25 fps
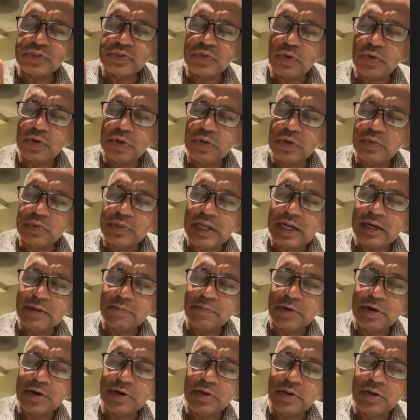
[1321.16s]
onto that
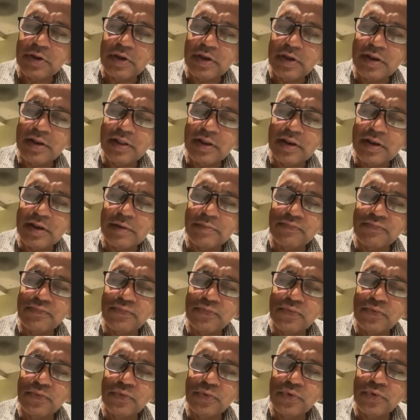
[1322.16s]
particular
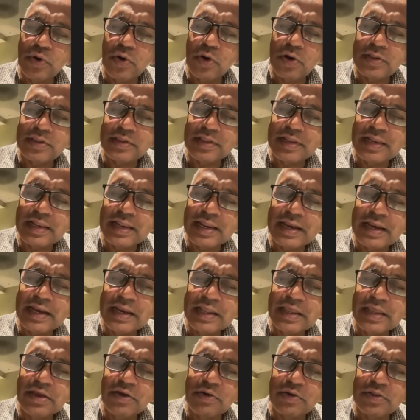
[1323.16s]
food or the
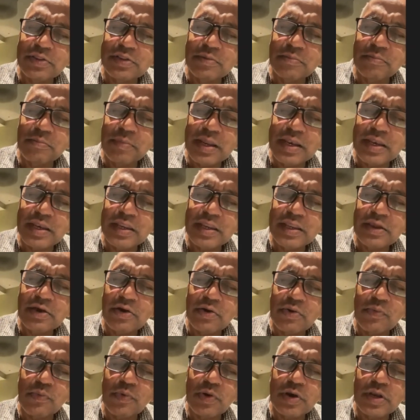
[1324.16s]
lady or the money
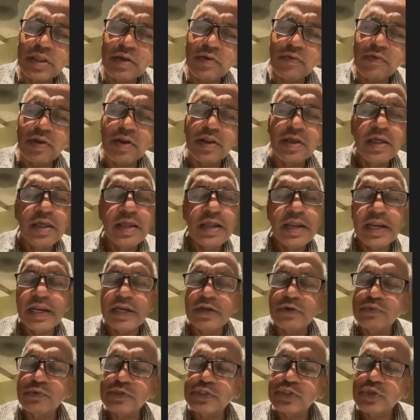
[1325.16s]
or whatever
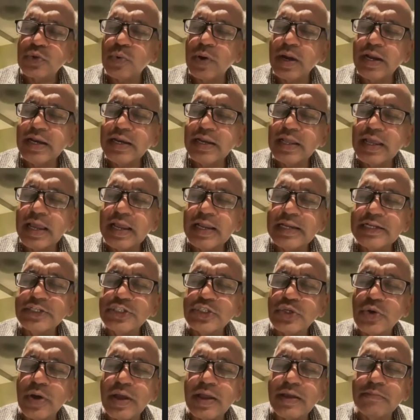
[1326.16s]
it was quite
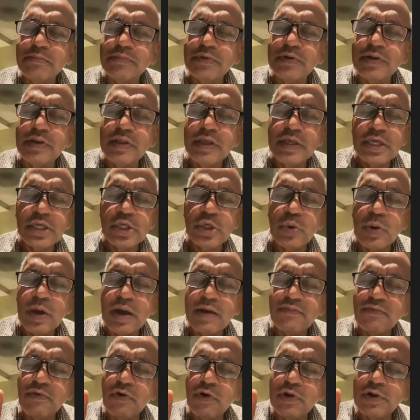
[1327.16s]
enjoyable you
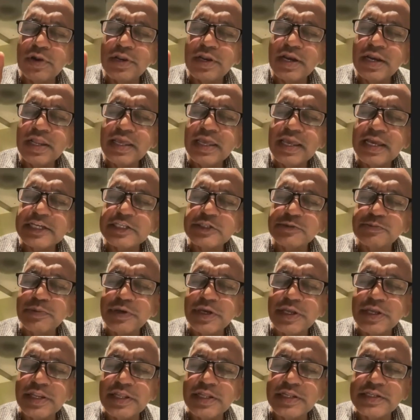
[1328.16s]
have already
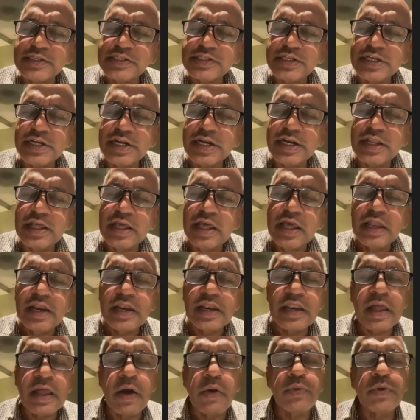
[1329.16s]
experienced it
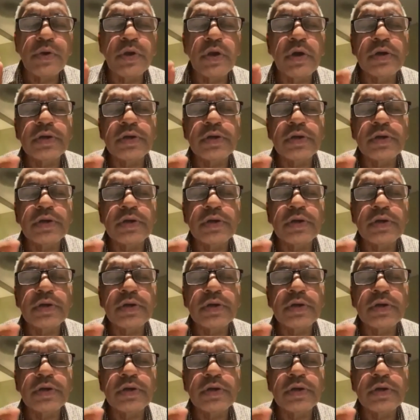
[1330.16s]
now you are